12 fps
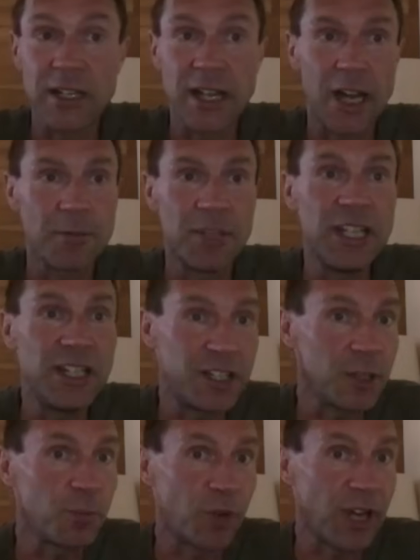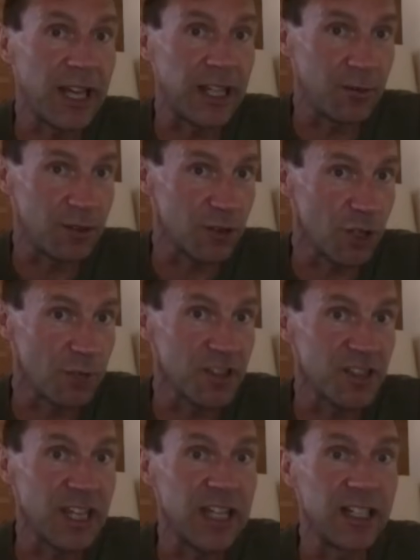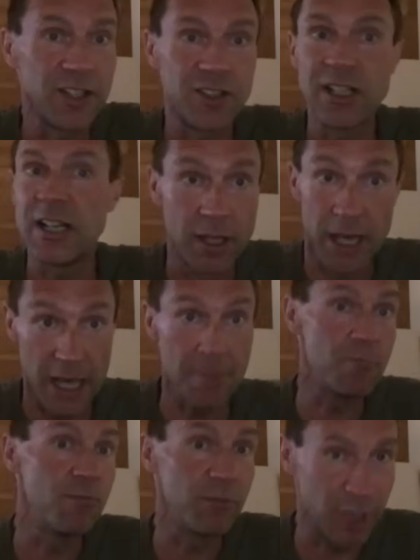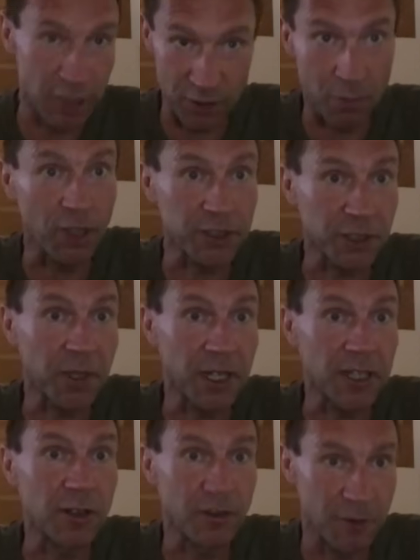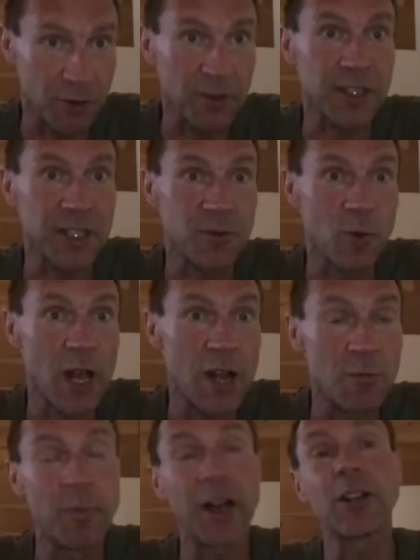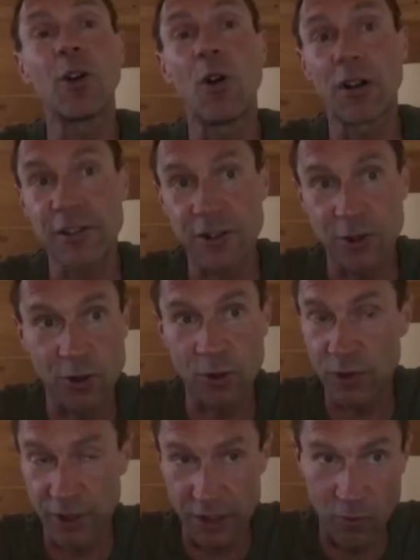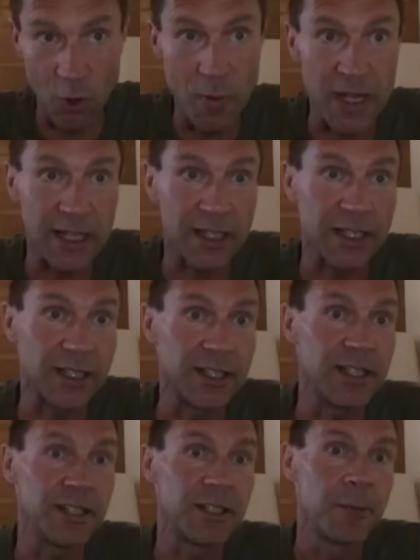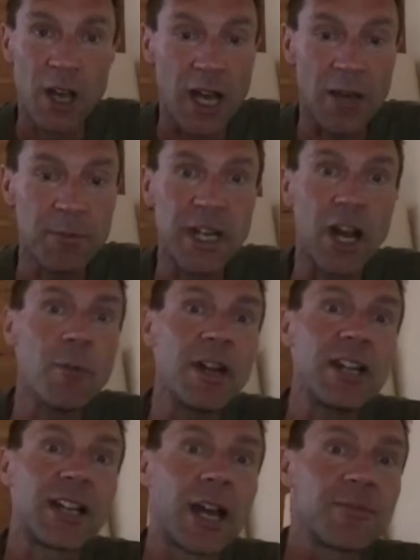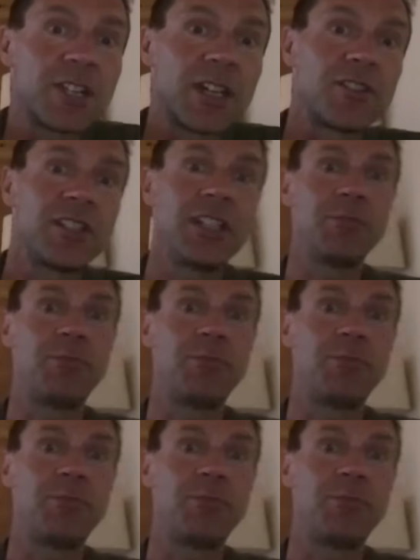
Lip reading: there? I mean, he did brake. He was almost standing still. Him, the sport director, of course, as well. But also the woman that got hit. I mean, how many times I have seen